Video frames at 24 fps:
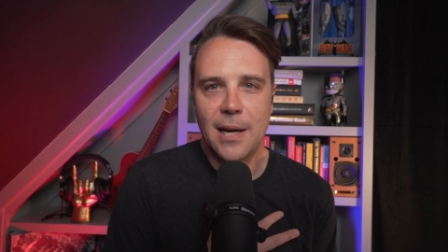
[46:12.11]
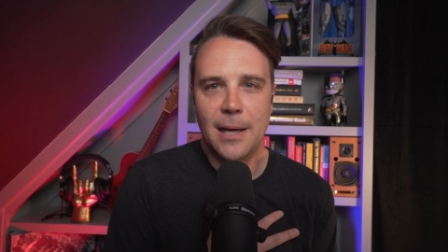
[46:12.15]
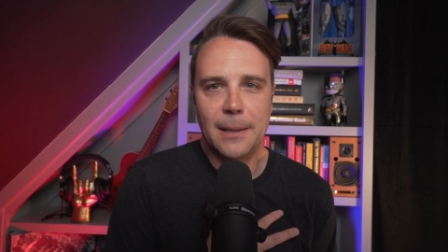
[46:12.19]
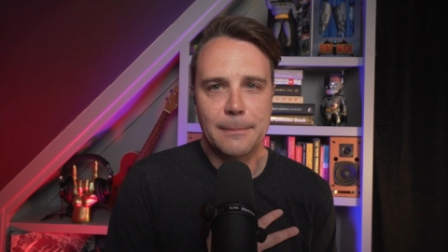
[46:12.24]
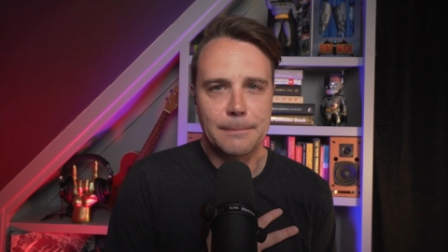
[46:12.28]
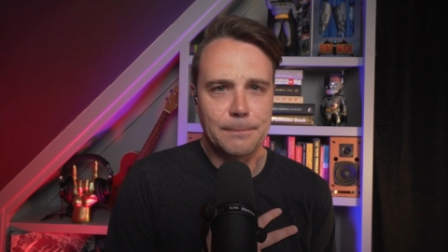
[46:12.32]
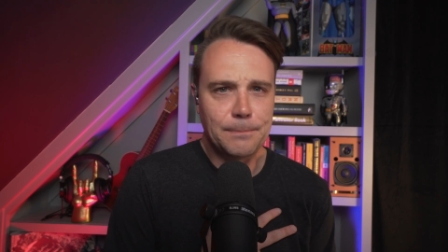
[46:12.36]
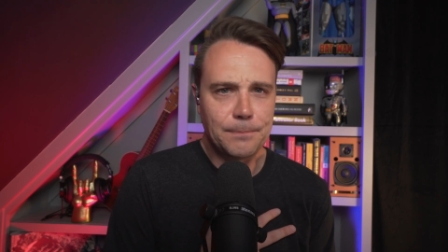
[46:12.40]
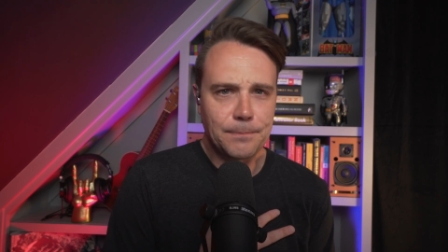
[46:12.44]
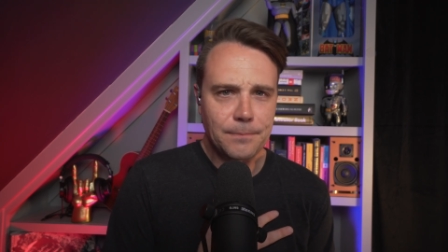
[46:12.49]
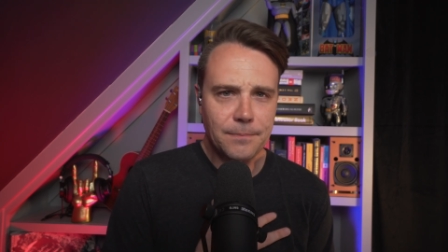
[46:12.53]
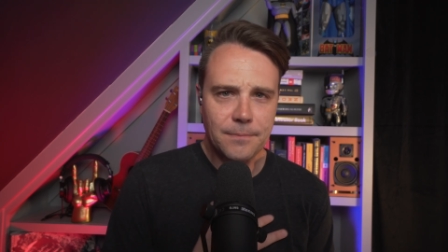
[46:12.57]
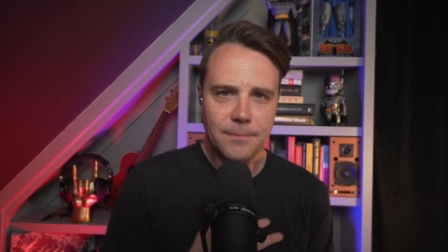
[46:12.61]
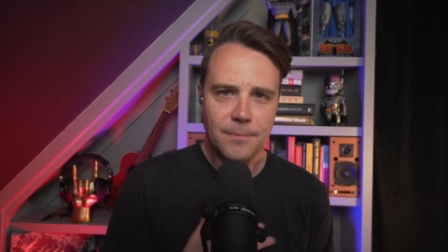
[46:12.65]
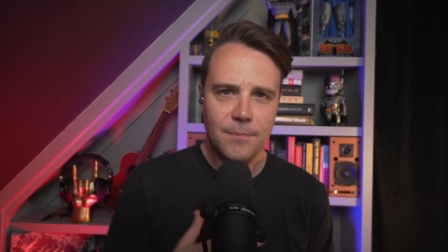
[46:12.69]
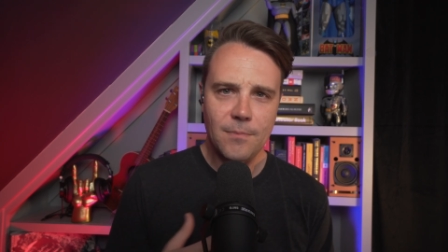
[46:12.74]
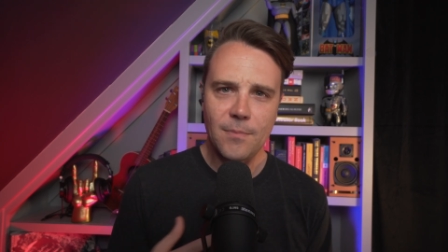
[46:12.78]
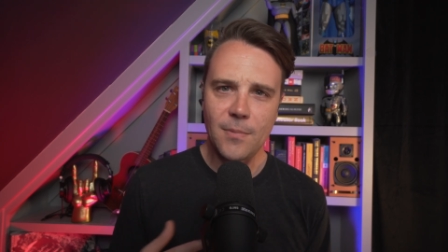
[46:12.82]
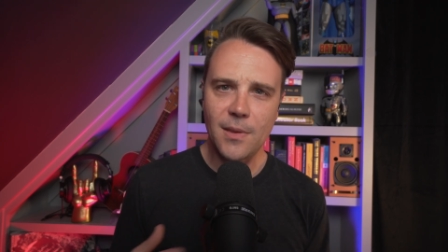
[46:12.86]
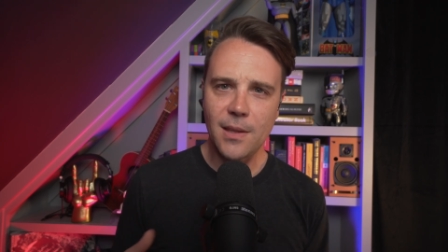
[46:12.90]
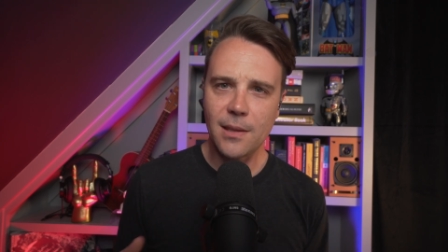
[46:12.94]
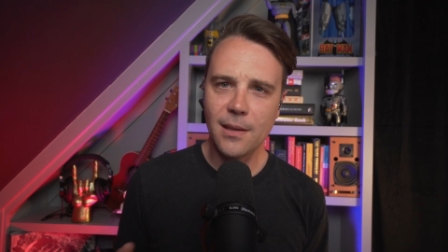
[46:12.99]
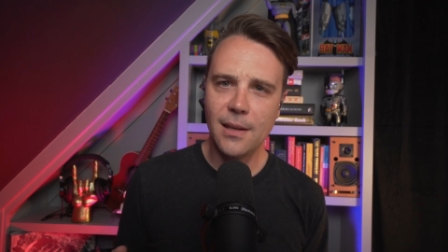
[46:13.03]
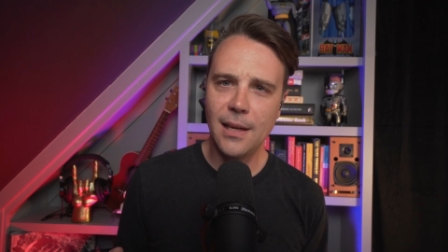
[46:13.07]
Um,
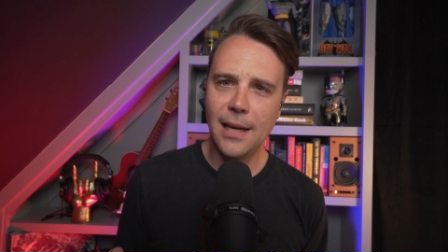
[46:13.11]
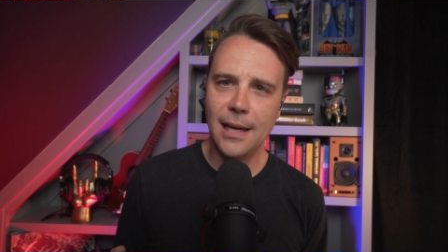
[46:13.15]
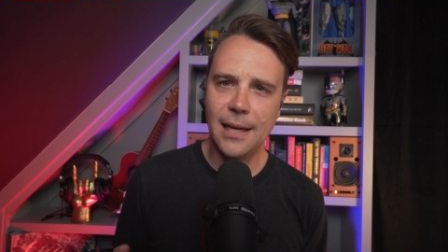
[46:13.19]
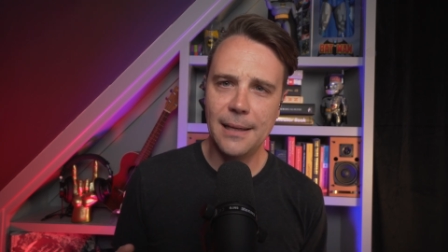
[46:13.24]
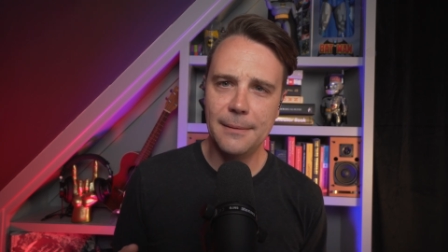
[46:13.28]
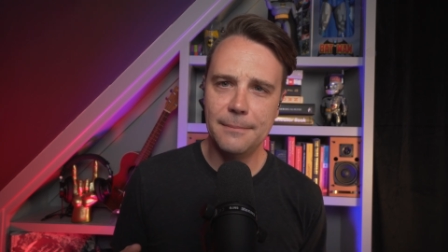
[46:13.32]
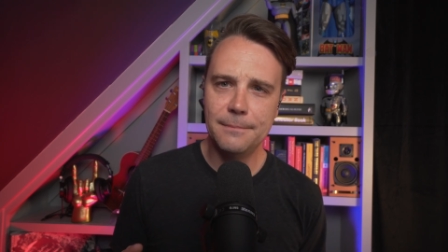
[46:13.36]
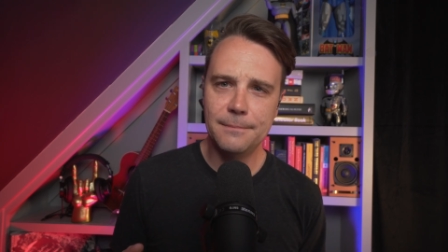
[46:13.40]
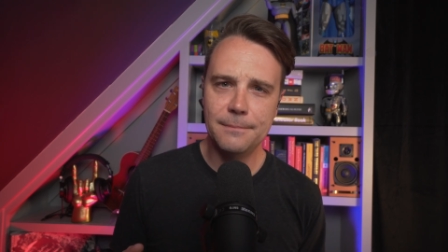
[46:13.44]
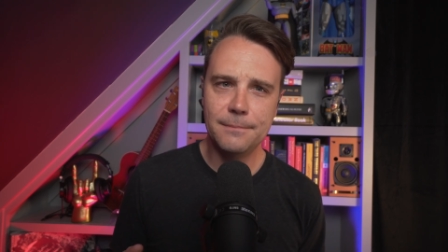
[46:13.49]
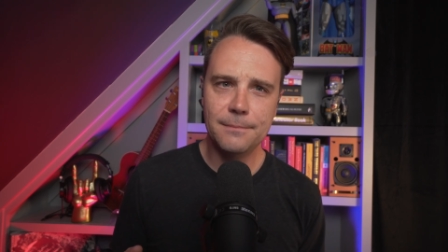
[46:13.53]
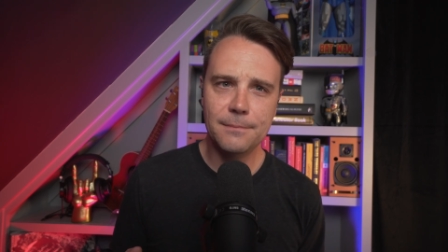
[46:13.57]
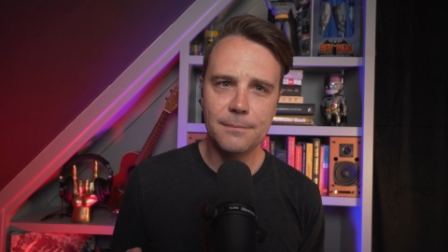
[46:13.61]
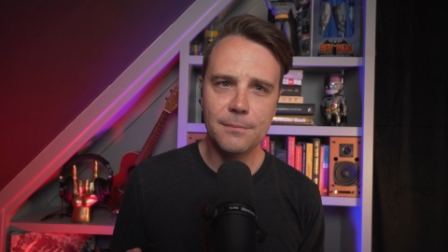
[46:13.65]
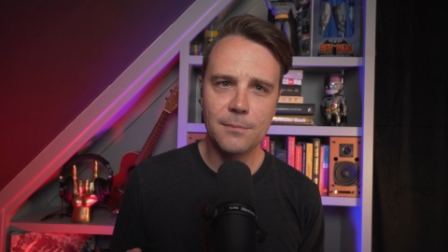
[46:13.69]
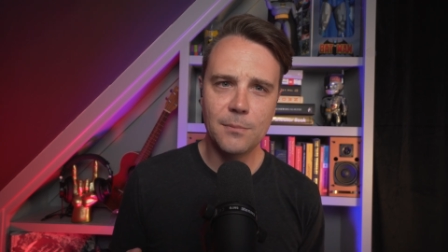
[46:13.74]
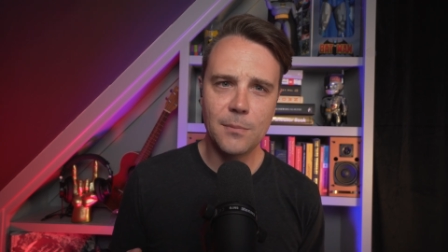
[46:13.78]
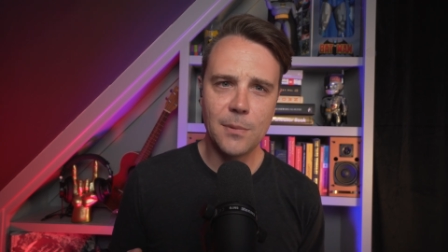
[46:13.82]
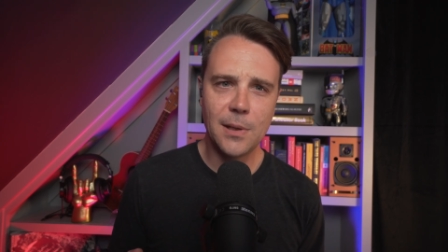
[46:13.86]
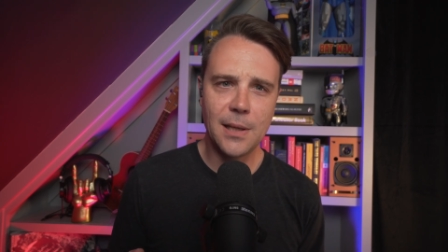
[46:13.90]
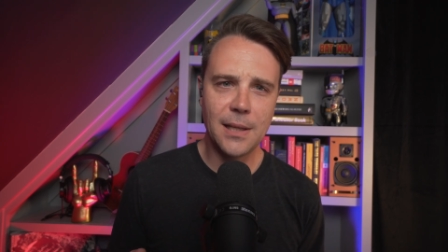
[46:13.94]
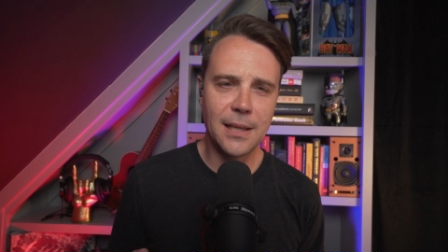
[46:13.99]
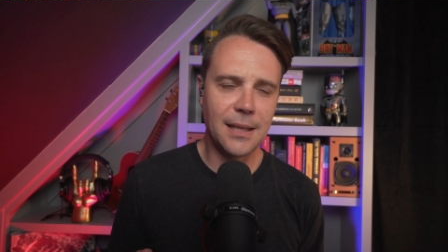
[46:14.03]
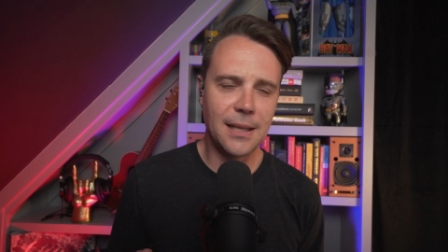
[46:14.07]
um,